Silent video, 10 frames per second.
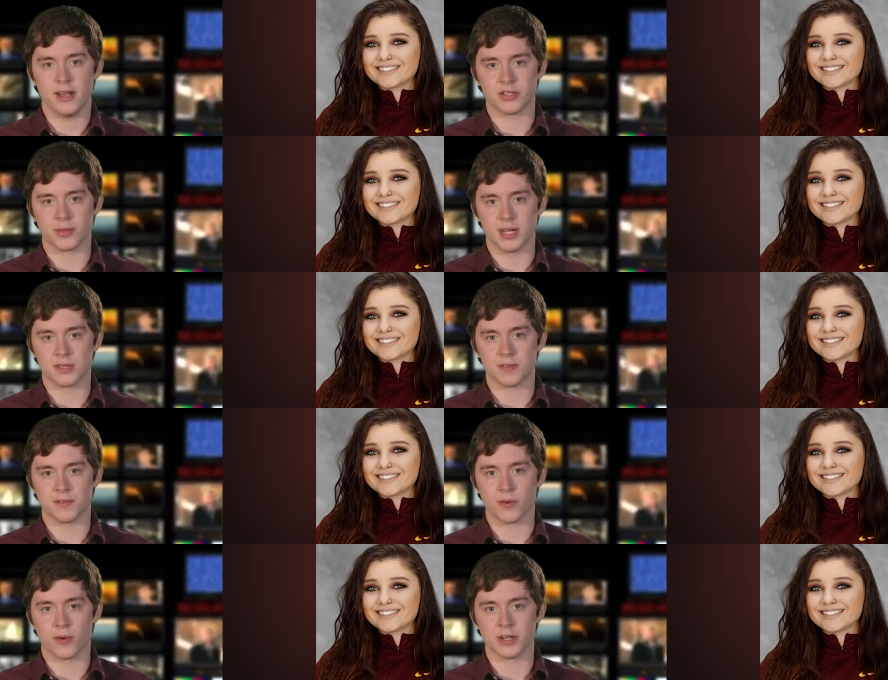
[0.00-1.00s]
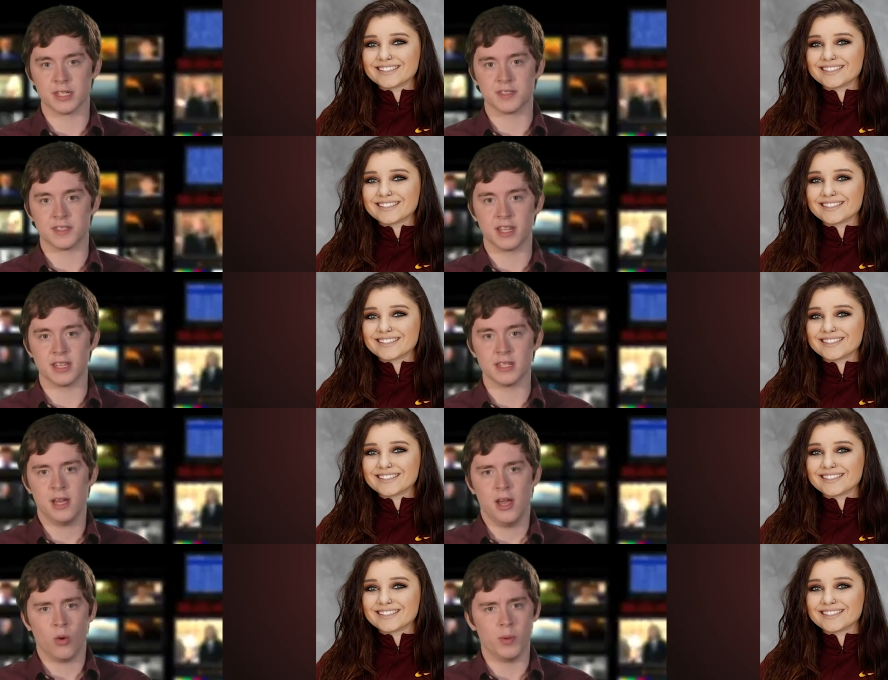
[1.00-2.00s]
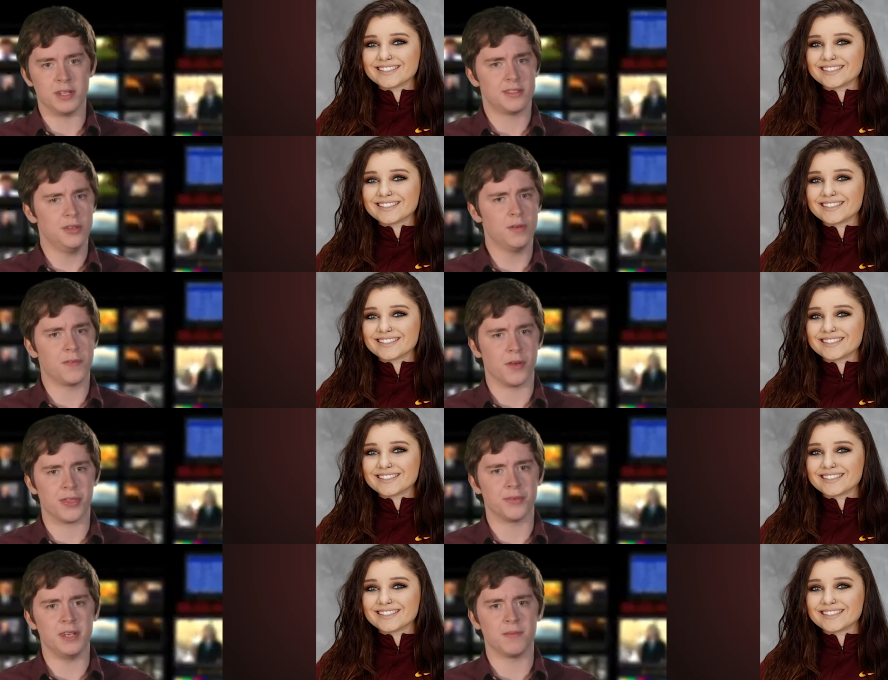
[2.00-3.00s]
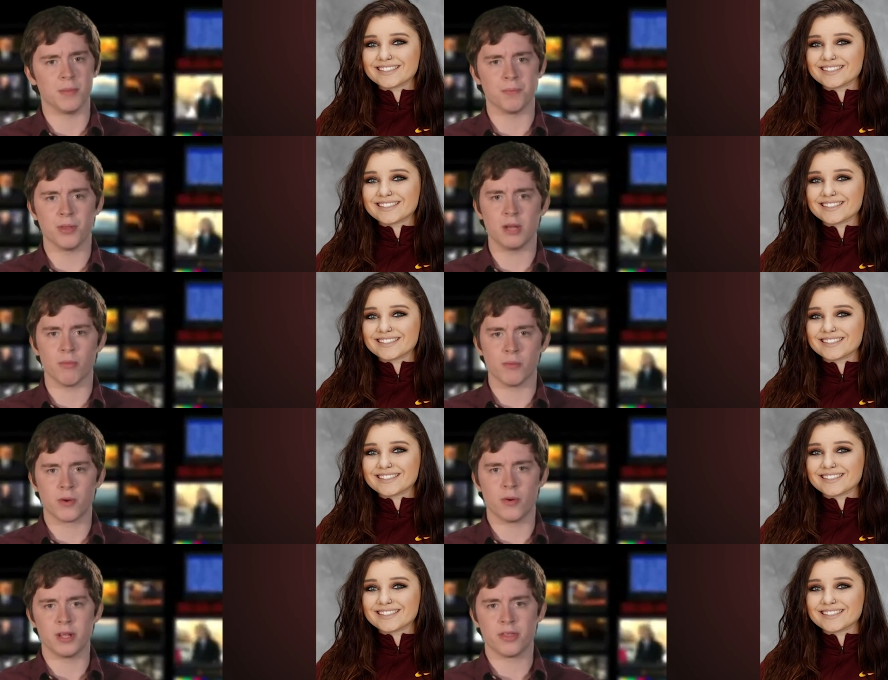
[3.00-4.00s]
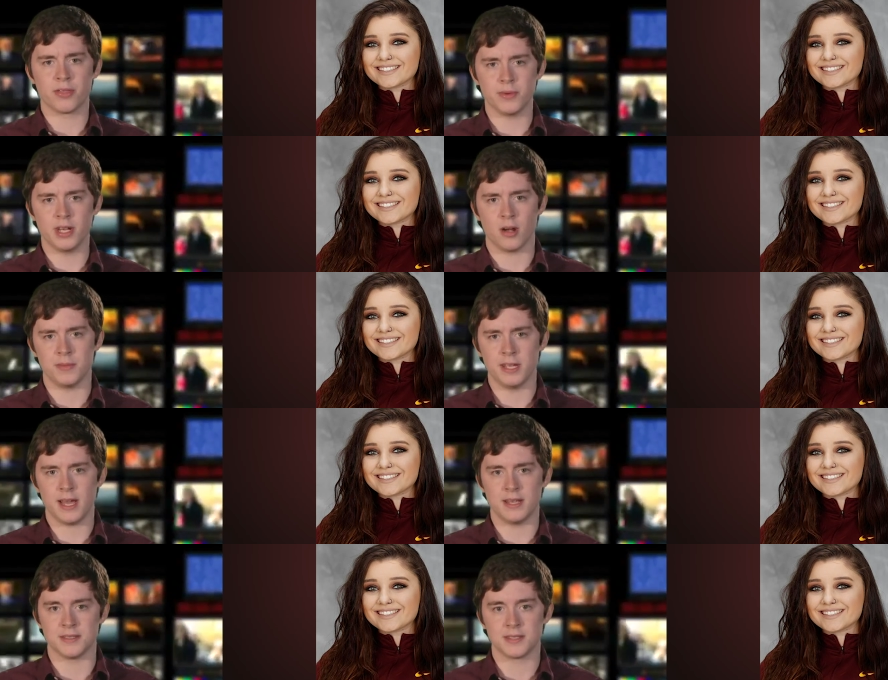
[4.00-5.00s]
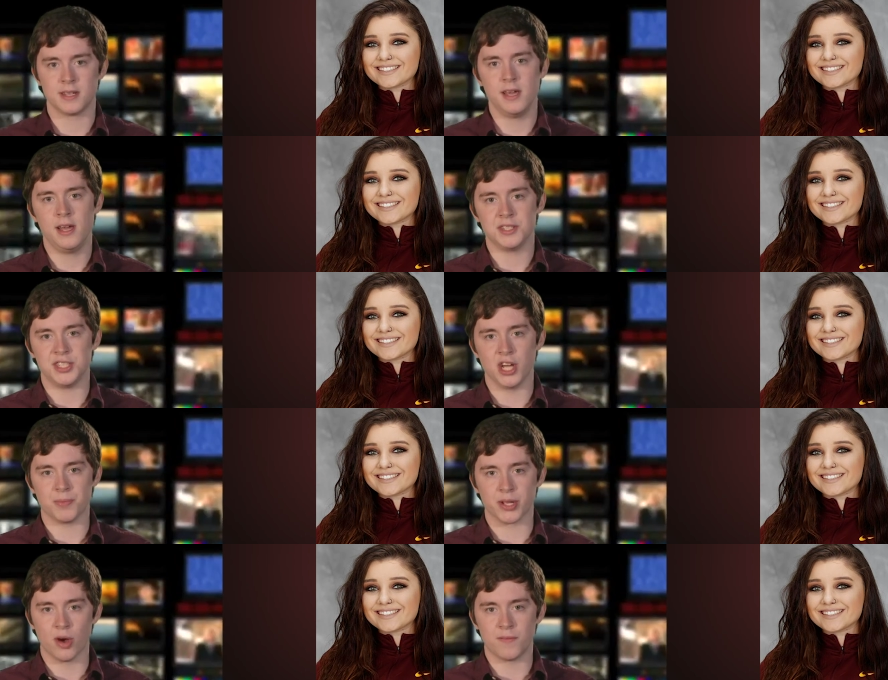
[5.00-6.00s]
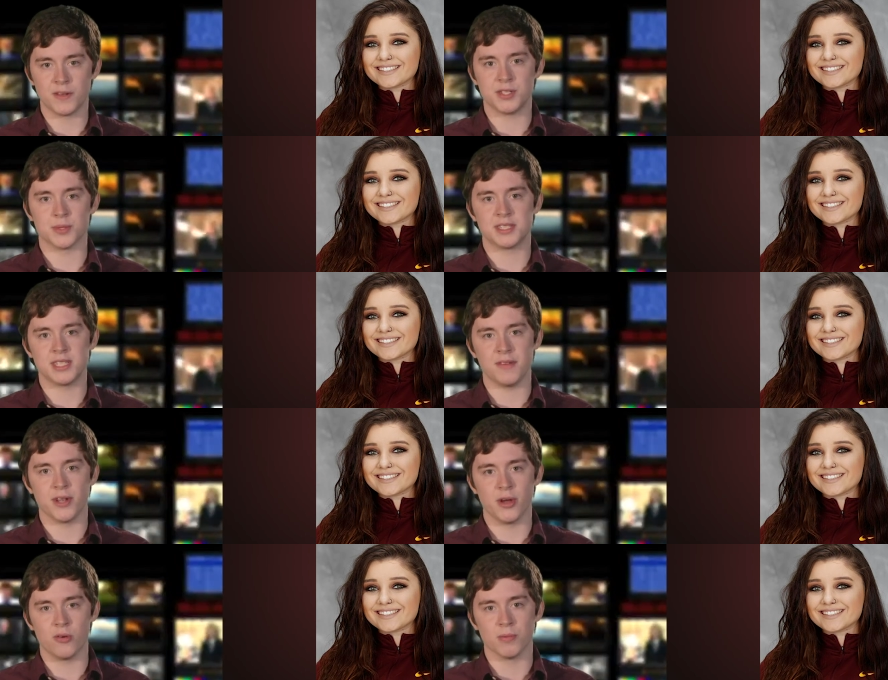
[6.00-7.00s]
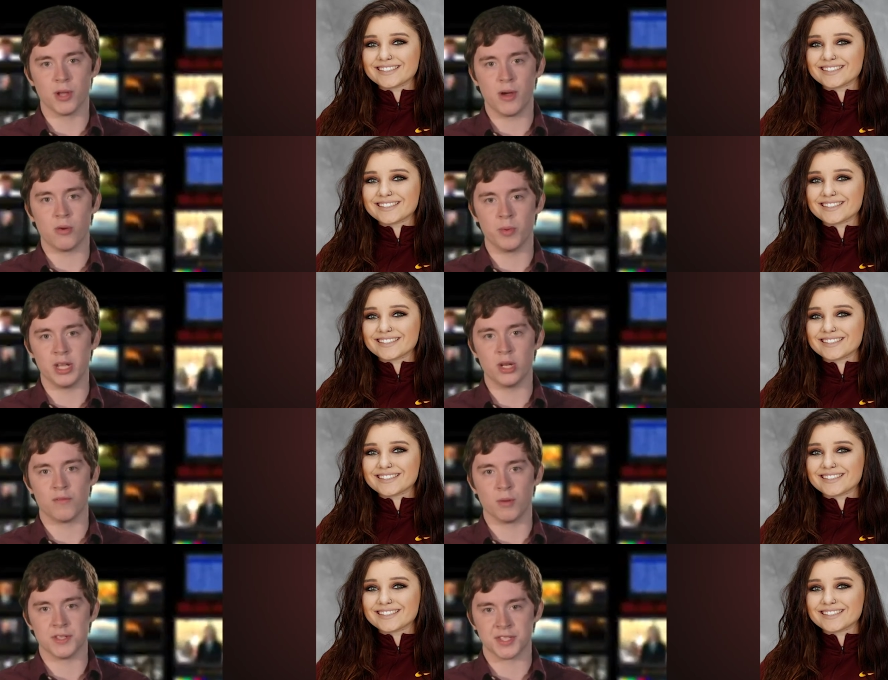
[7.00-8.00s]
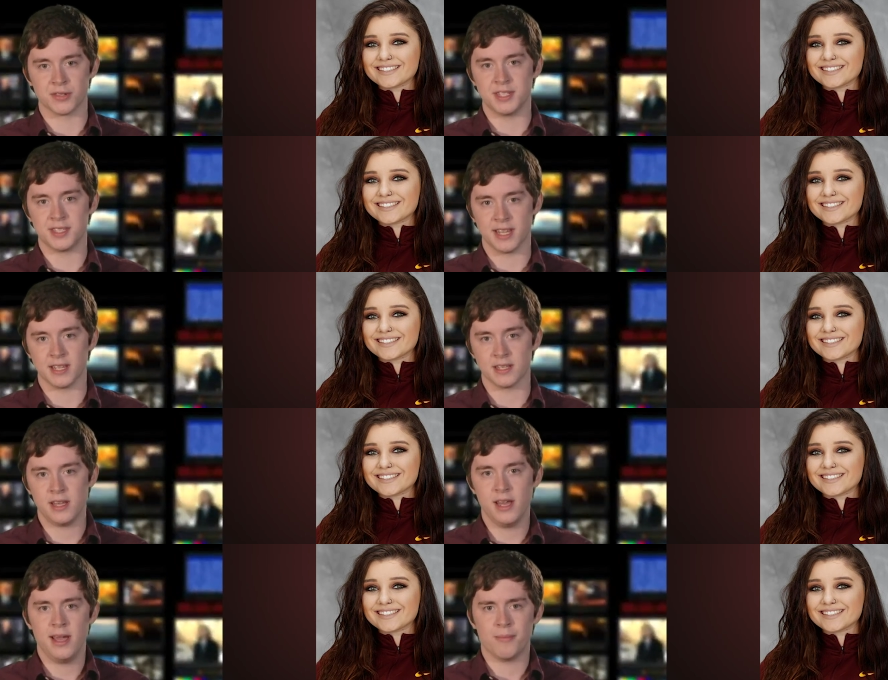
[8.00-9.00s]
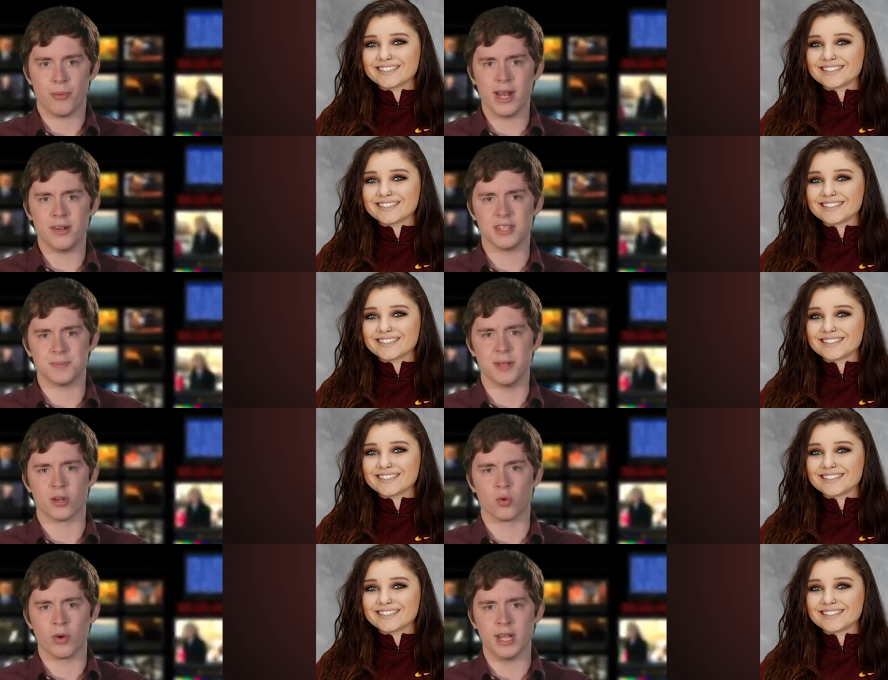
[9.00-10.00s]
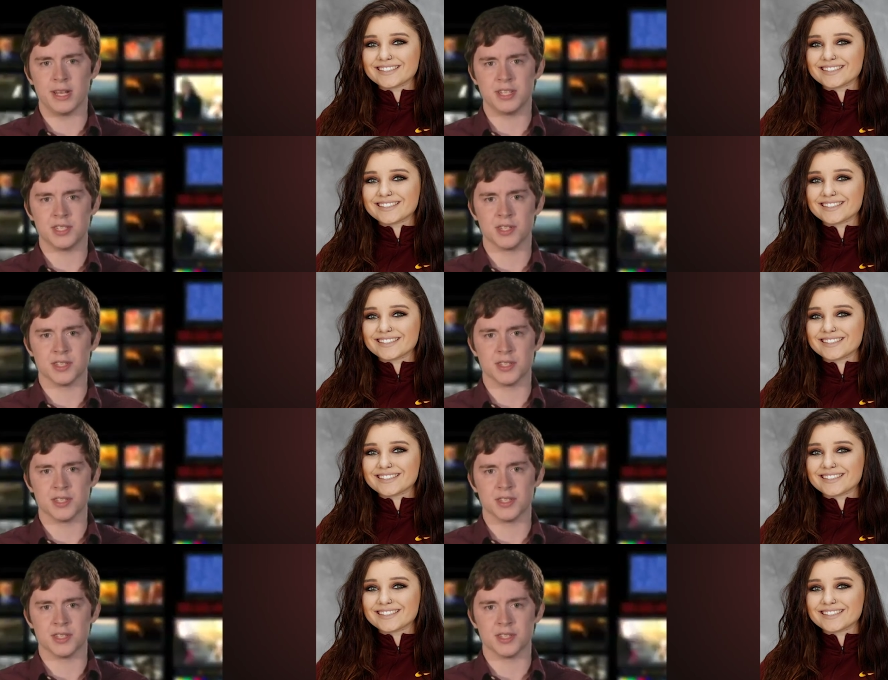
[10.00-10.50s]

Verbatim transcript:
Speaker 1: a transfer for Oregon State, went 2 for 3 from the plate while recording 3 RBIs. She helped the Gophers to a 7-0 blowout win over Missouri State. Brandner has been a great addition to